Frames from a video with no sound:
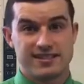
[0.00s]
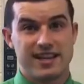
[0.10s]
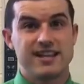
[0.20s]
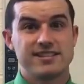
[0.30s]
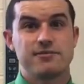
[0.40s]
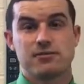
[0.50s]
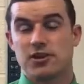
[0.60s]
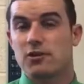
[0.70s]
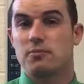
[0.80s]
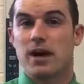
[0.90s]
easy for
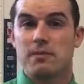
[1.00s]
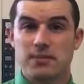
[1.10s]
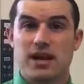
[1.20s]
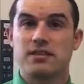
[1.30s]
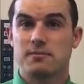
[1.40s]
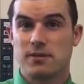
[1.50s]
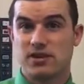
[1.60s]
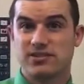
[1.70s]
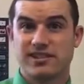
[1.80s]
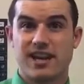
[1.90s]
you might be on the
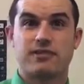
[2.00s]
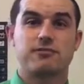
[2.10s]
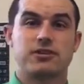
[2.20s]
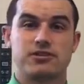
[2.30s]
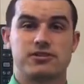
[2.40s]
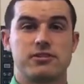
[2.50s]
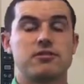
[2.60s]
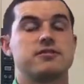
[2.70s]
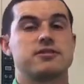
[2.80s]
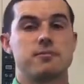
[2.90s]
middle scale for your students.